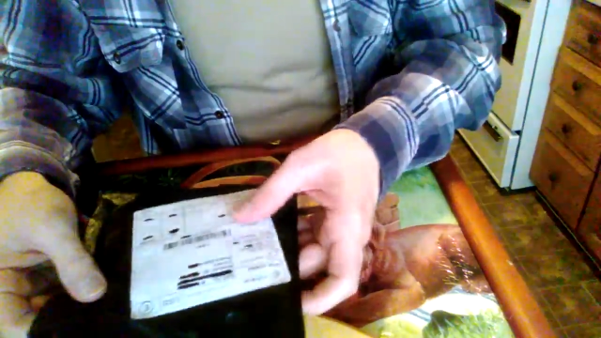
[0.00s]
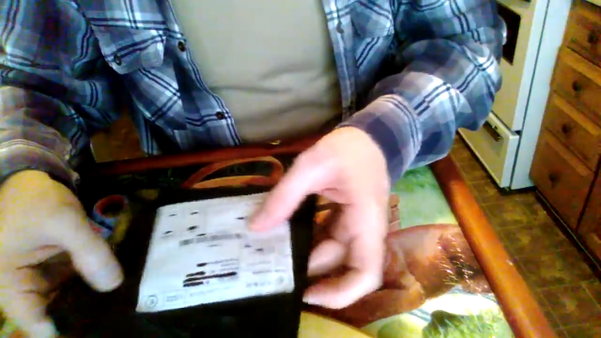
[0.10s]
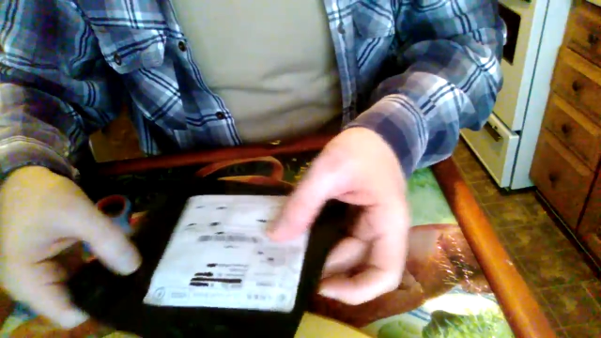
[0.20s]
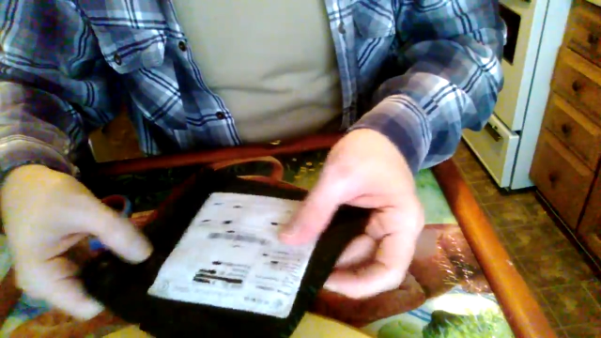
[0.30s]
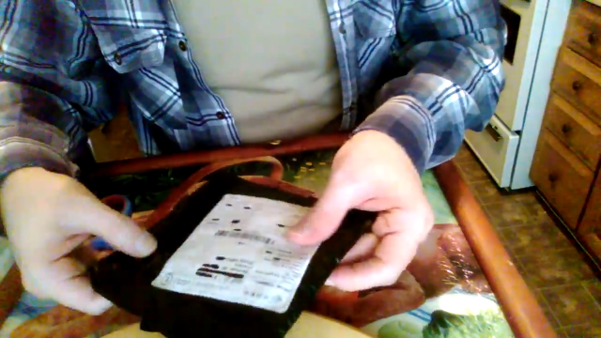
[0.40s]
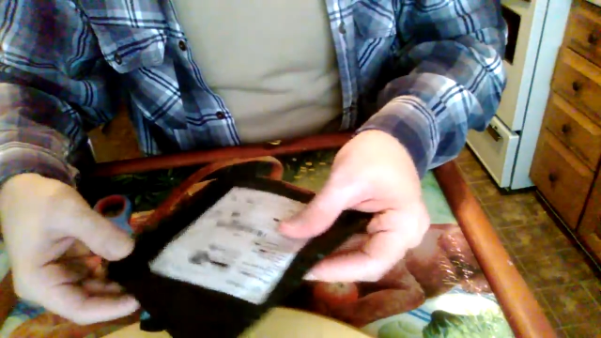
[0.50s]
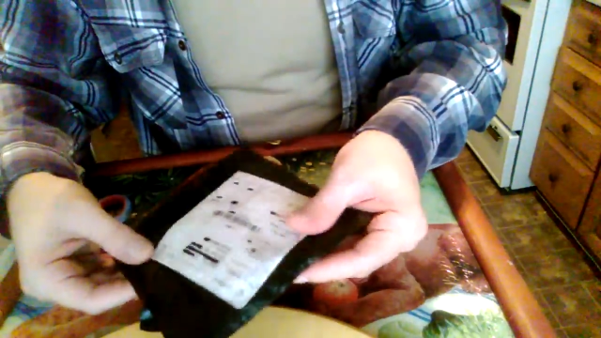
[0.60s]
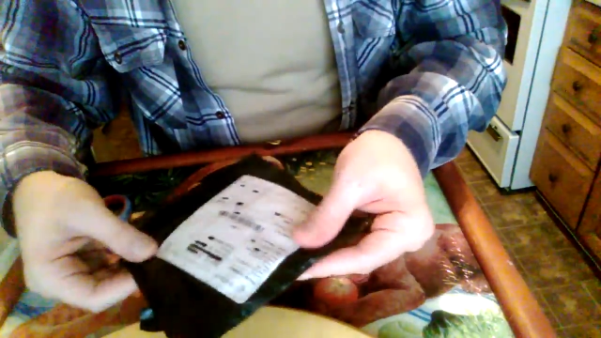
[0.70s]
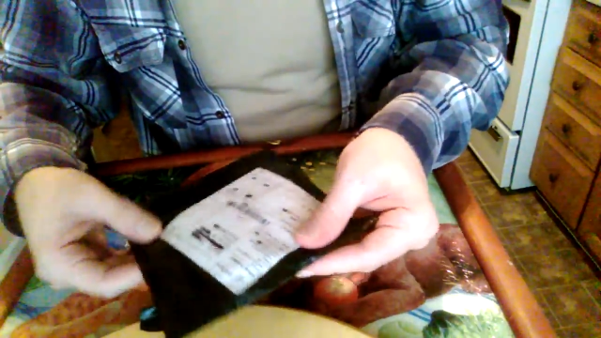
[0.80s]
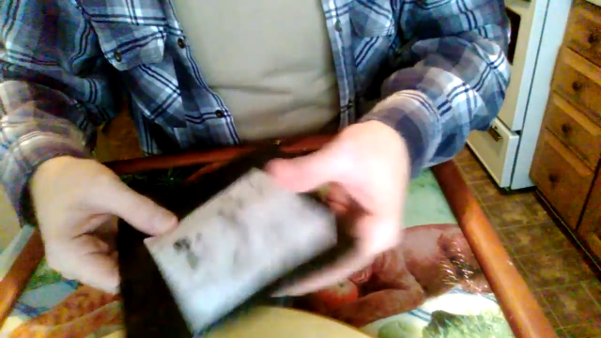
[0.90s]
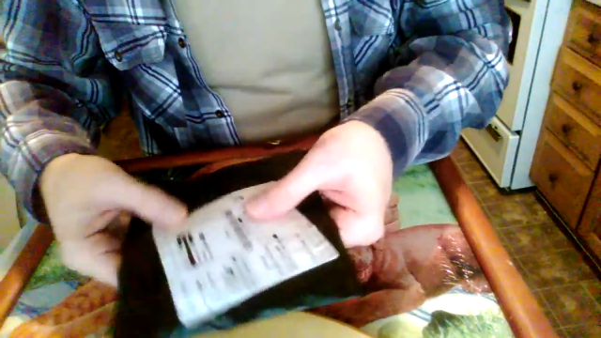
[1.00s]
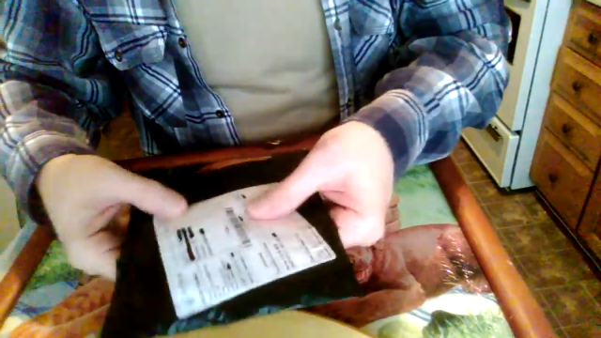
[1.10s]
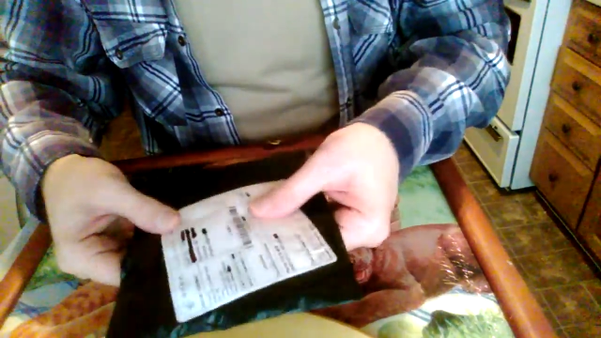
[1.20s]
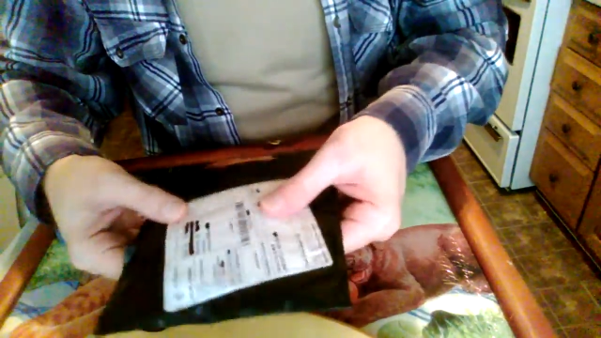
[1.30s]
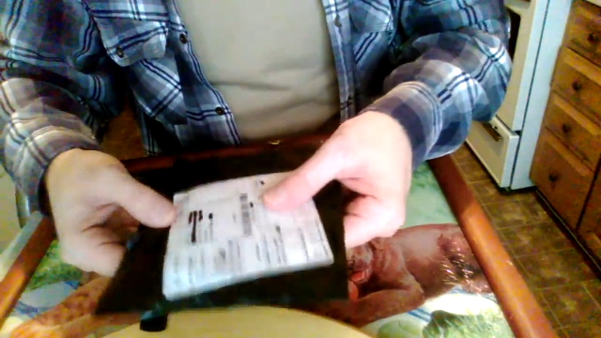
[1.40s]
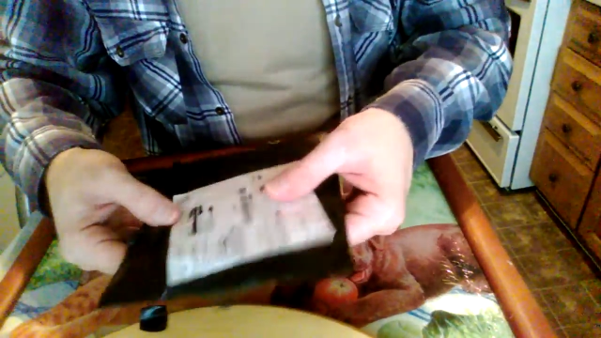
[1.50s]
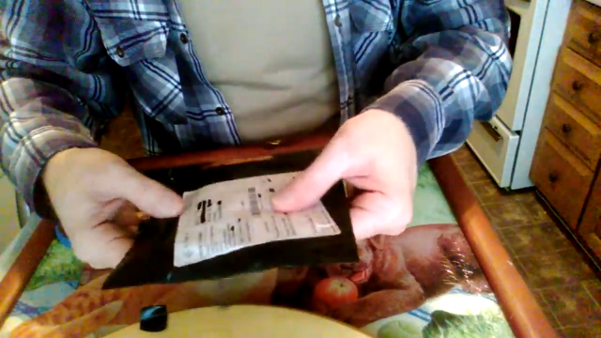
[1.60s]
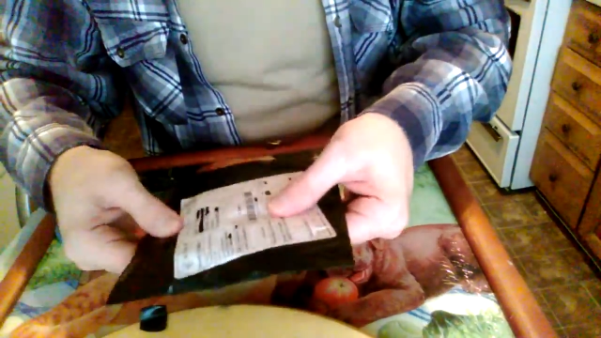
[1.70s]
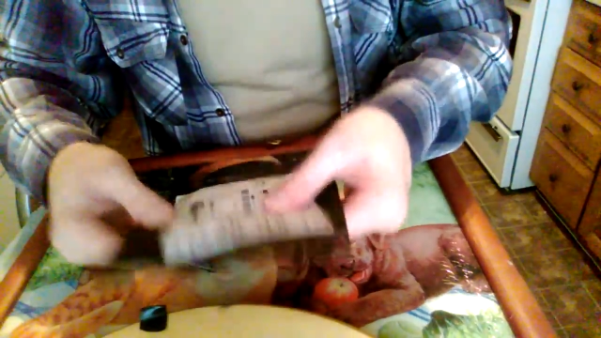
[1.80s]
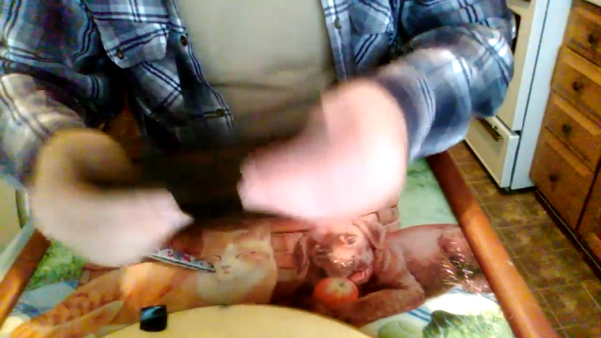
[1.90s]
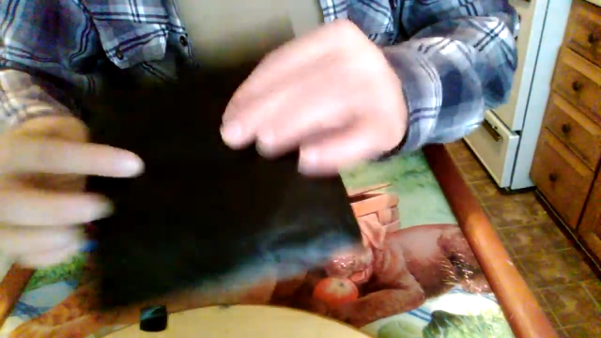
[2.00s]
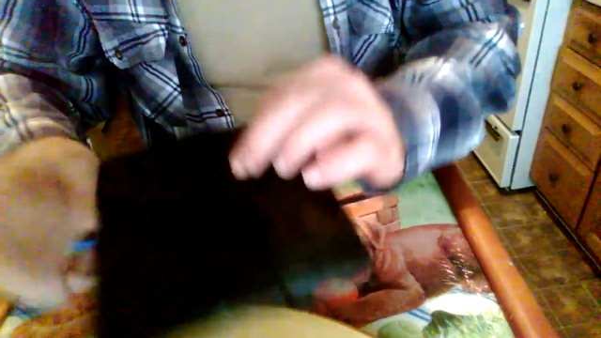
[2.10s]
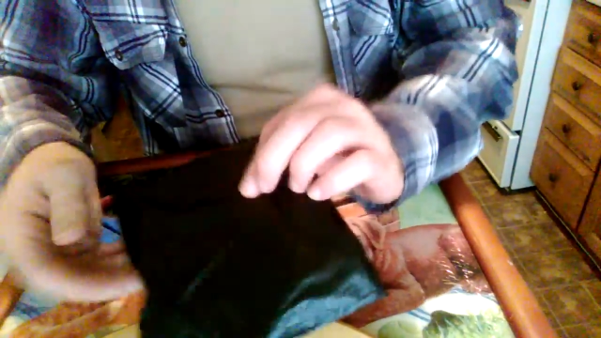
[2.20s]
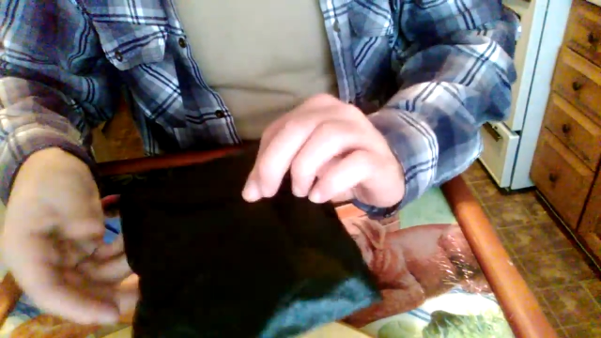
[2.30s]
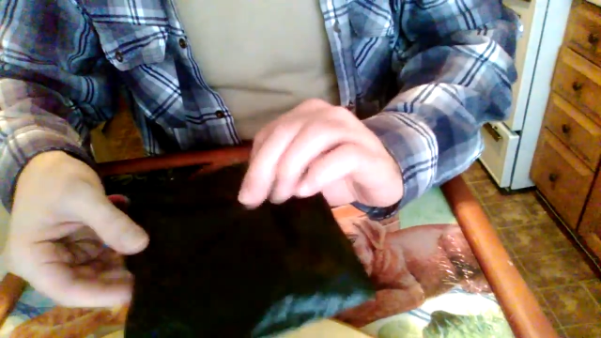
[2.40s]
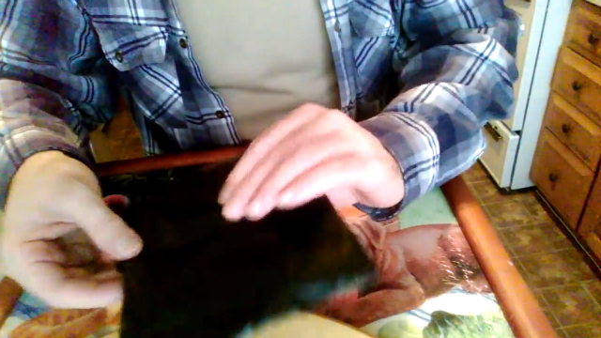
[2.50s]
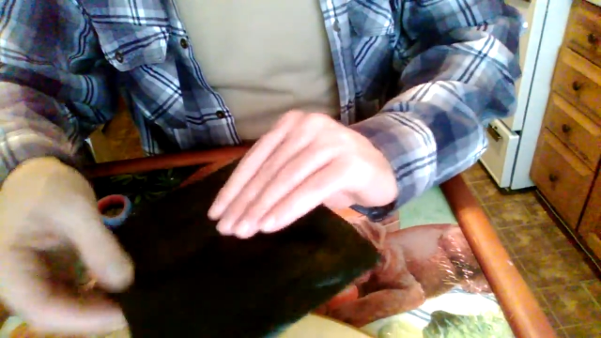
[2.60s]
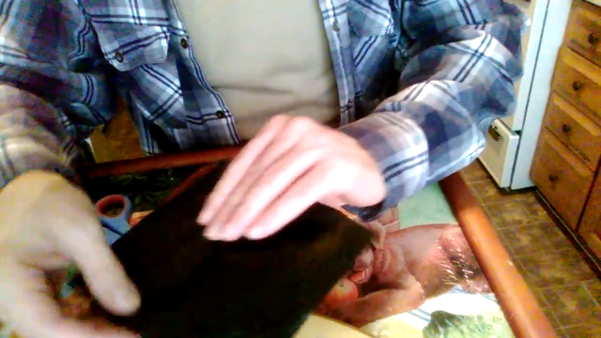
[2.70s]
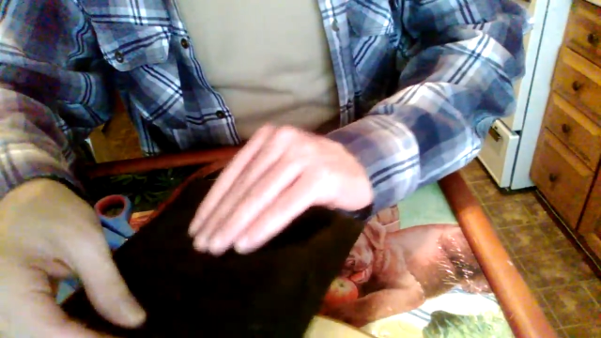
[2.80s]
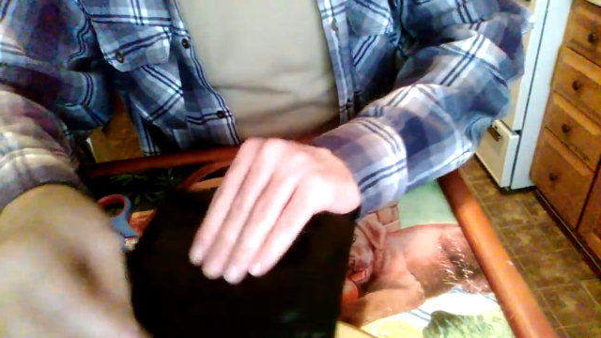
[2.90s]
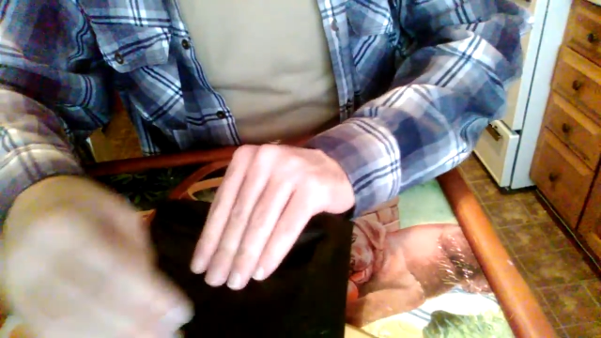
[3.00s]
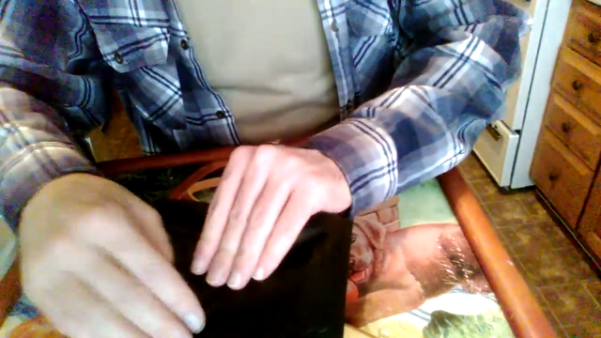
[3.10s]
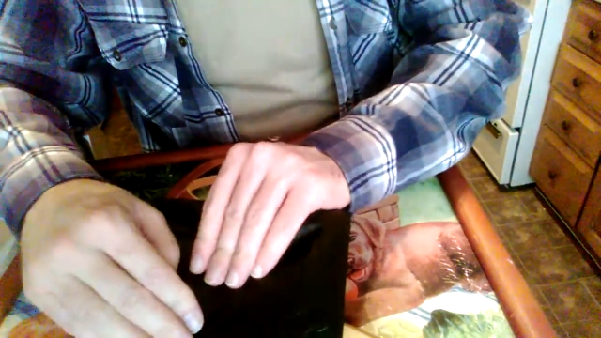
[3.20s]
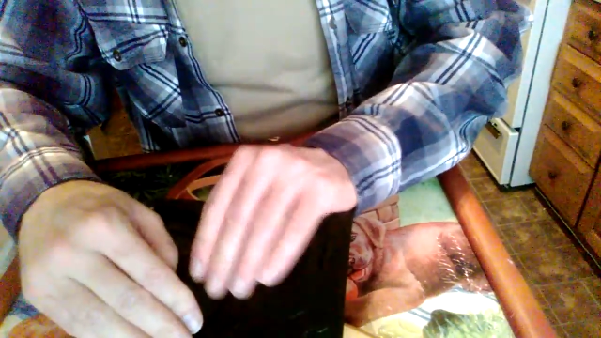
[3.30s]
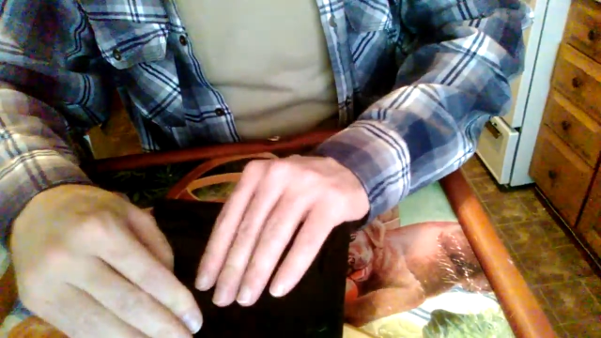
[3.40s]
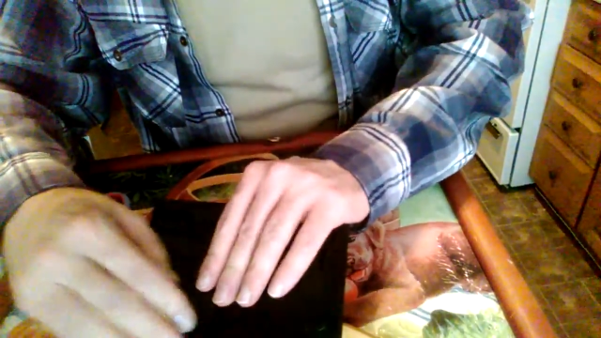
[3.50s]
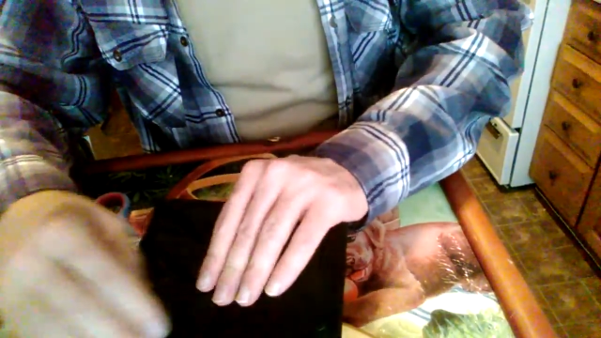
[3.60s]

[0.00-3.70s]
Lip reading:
Nobody's mouth can be seen.